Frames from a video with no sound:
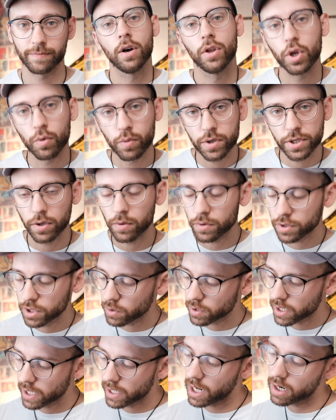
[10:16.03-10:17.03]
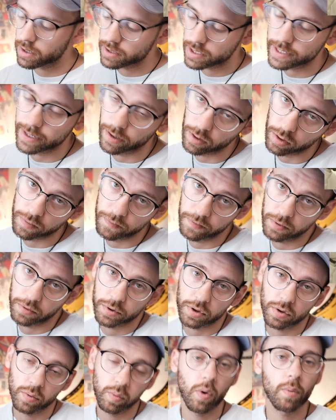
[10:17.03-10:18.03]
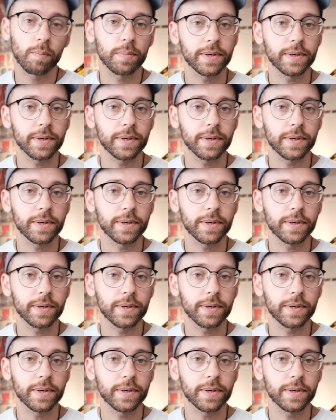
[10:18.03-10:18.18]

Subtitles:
The results you'll get out of the yellow filter won't